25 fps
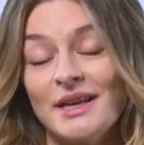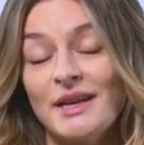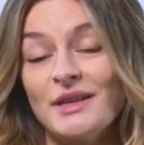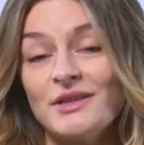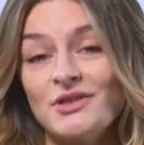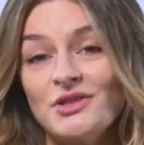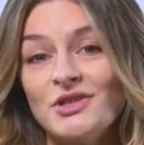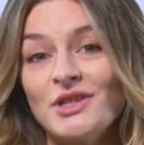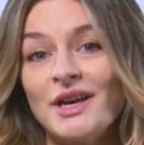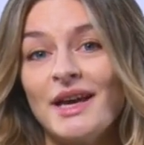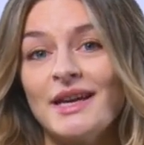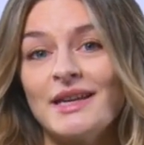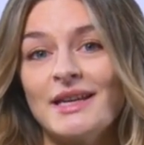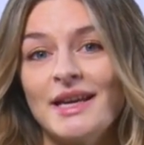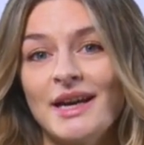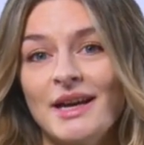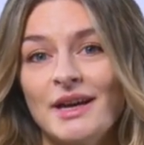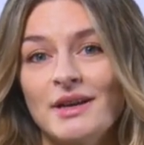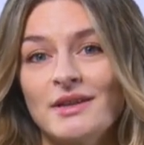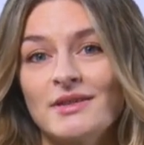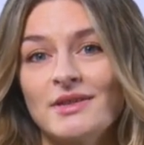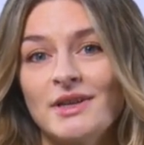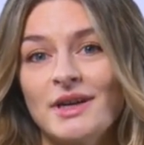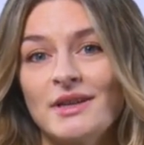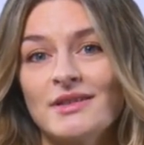a
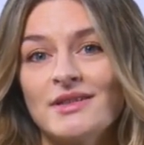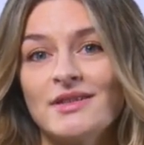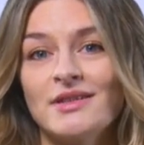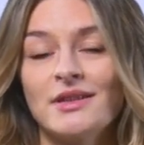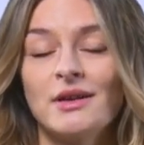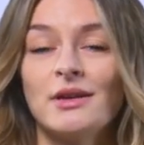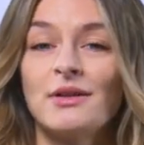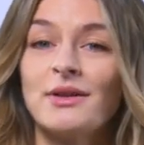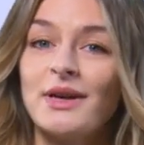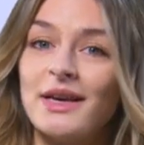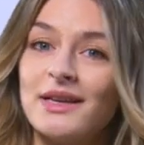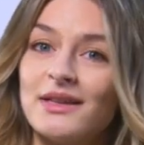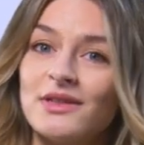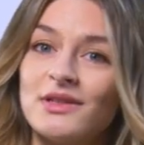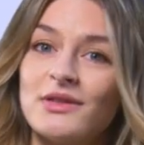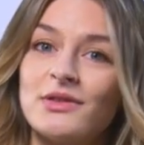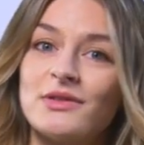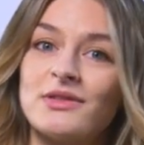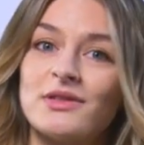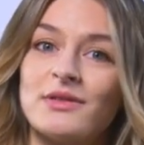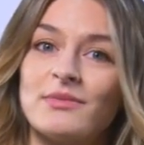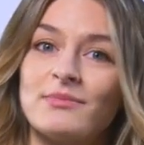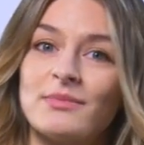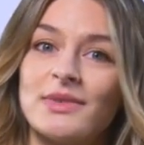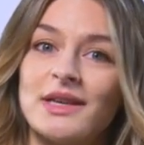Jet-Aire dust collector
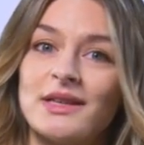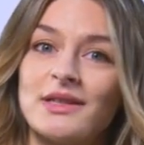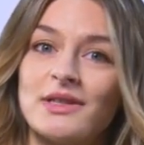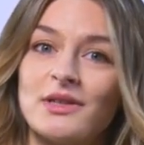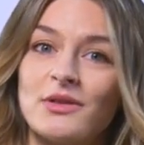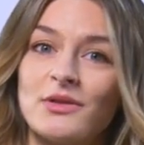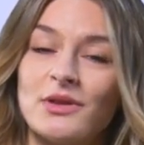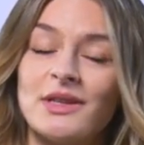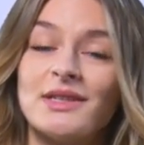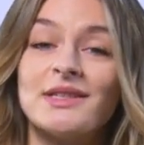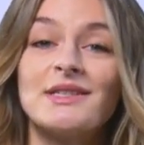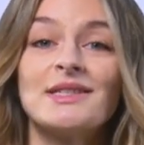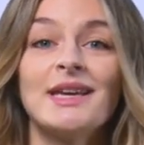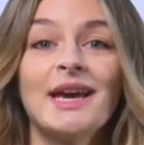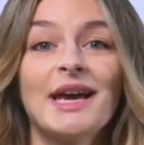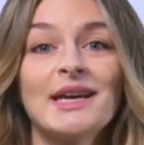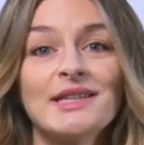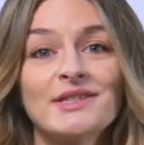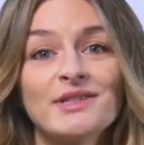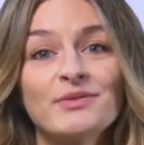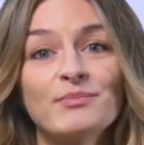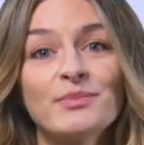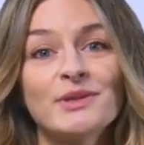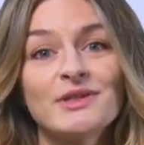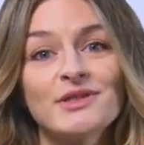to meet your
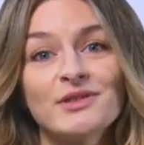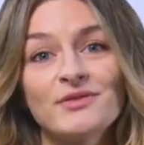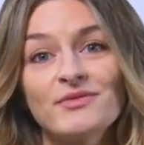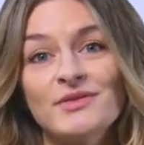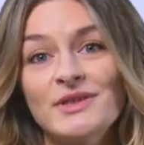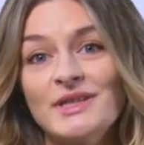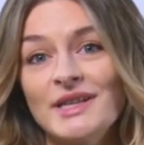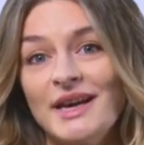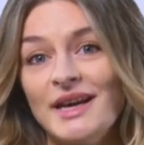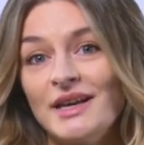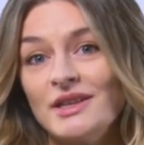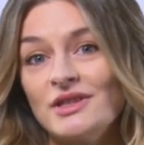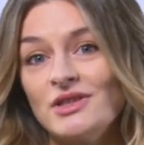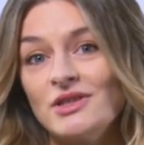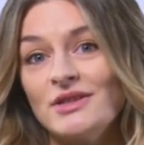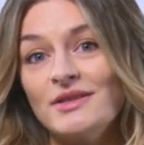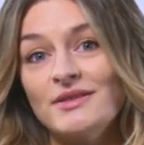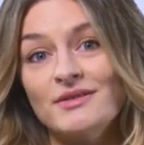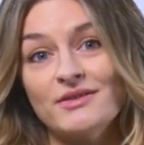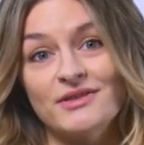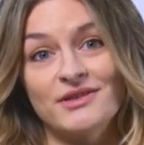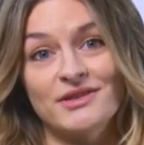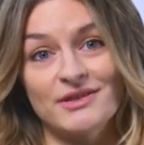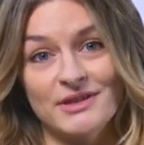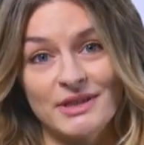exact
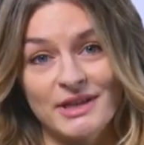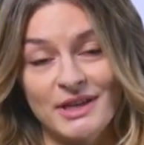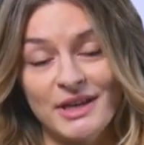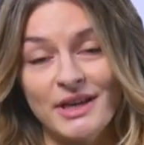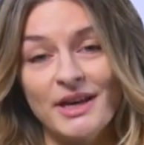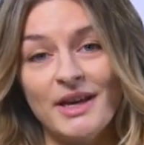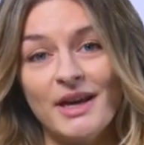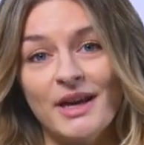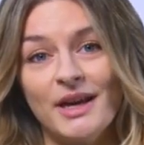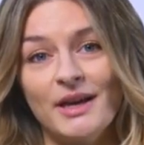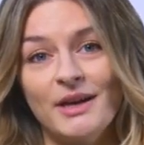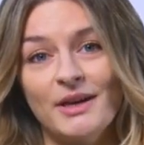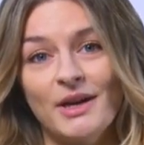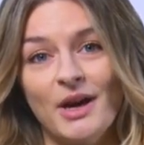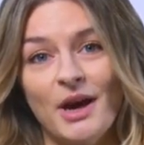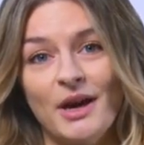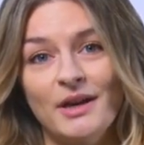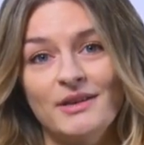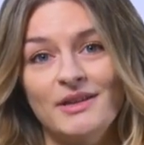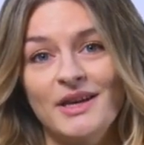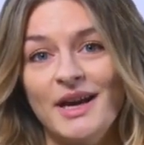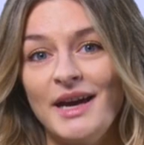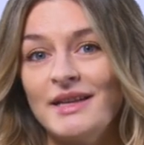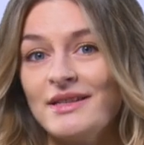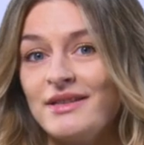specifications.
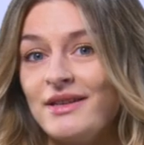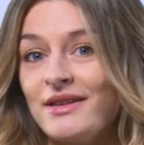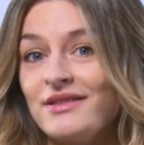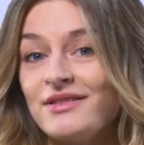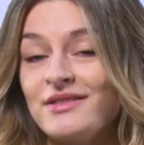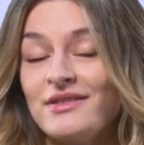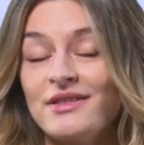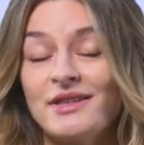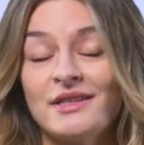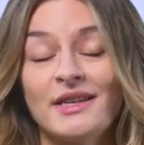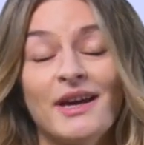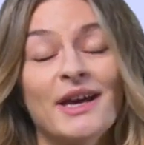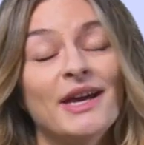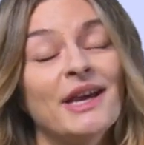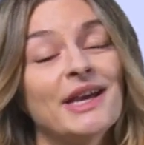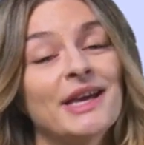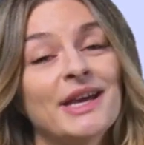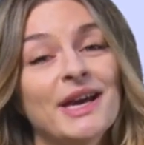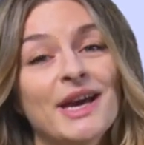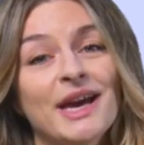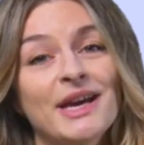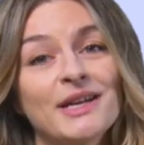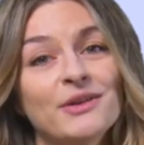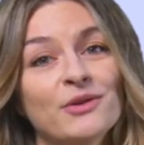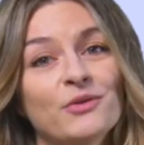Contact us today
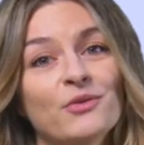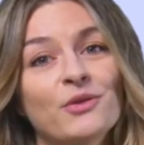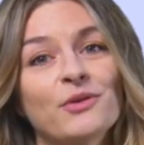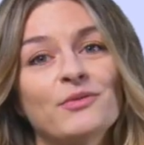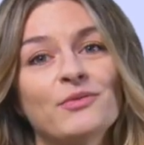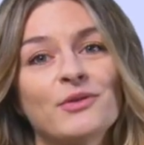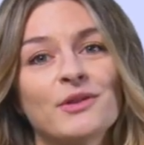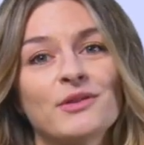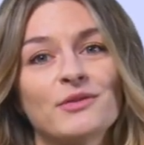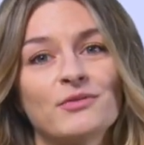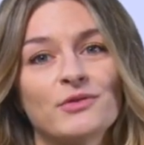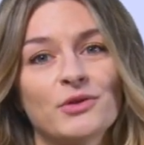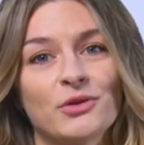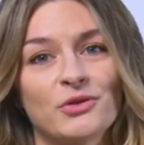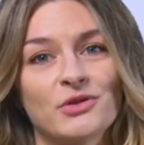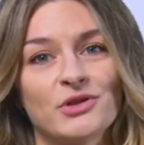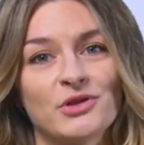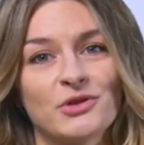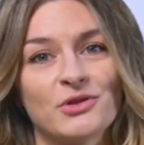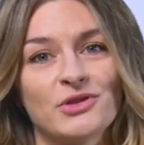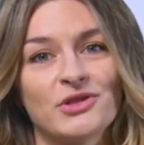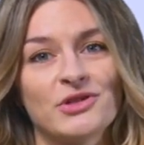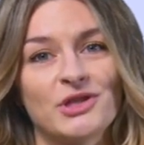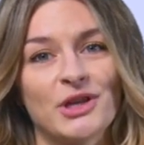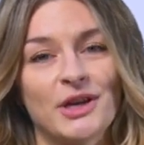at
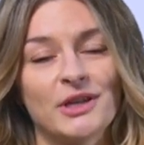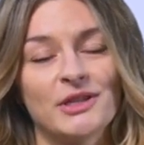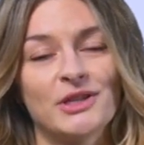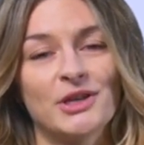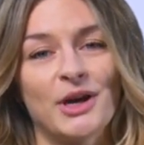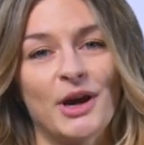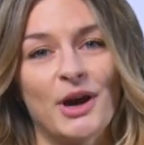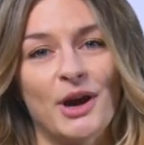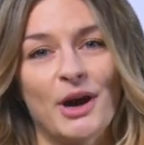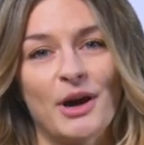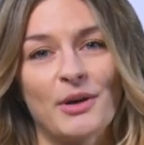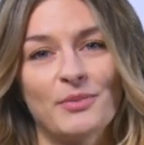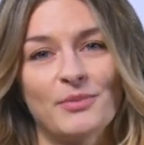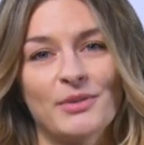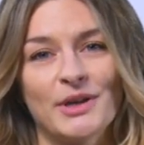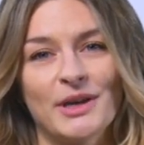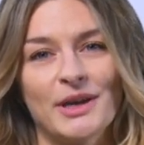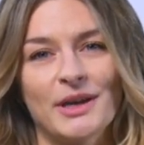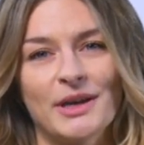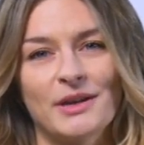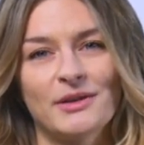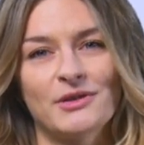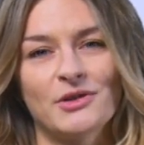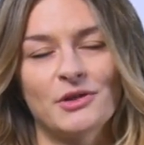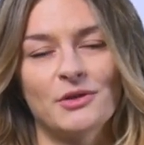griffinfilters.com
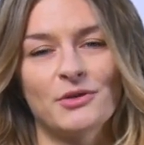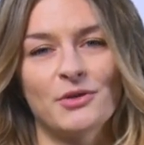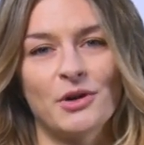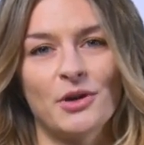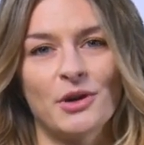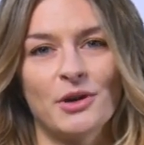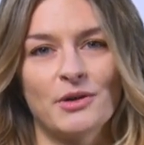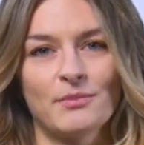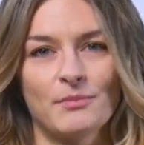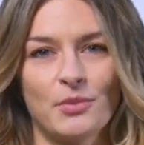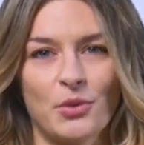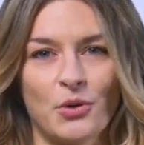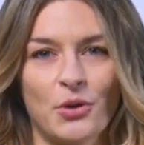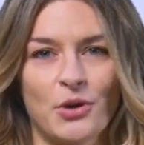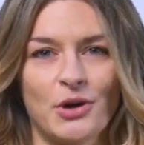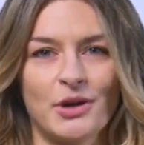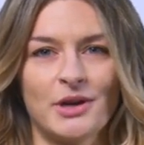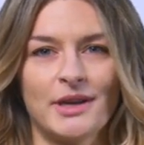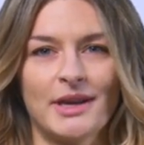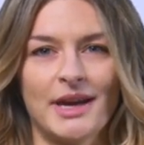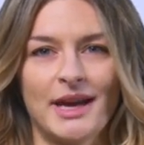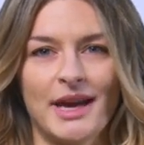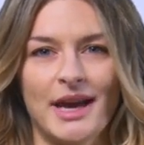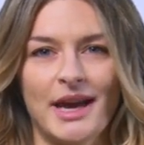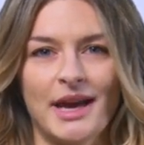to learn more
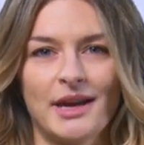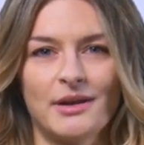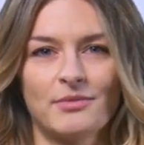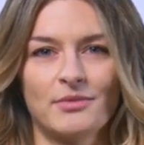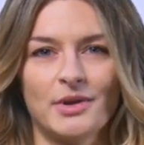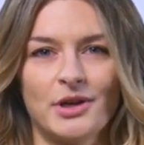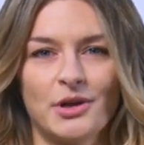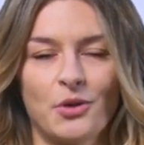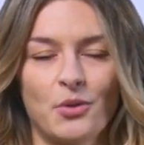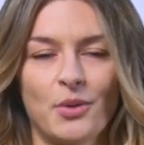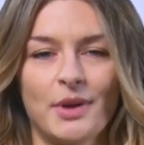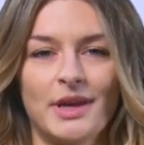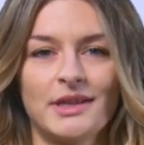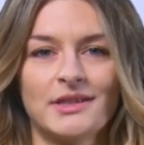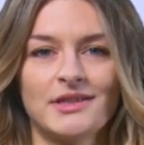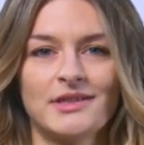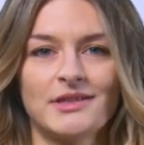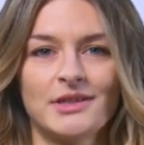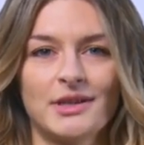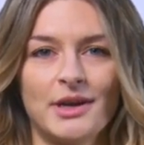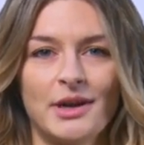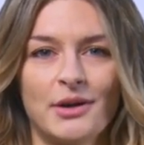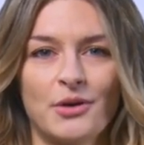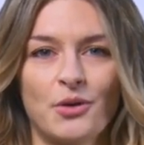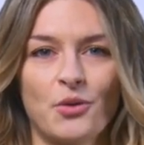and request
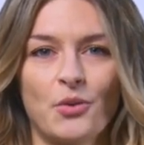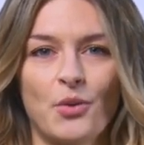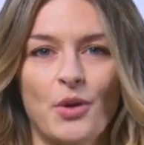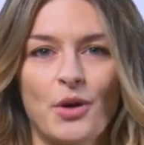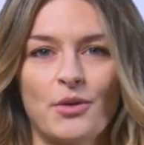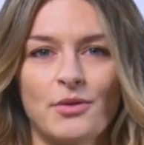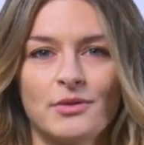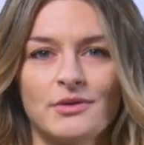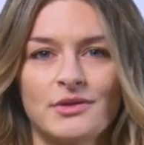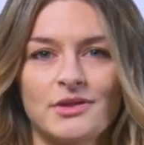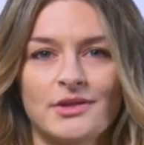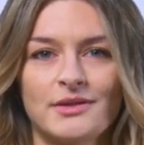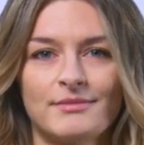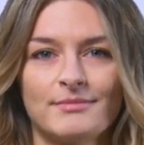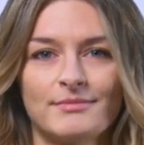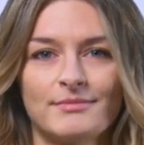a quote.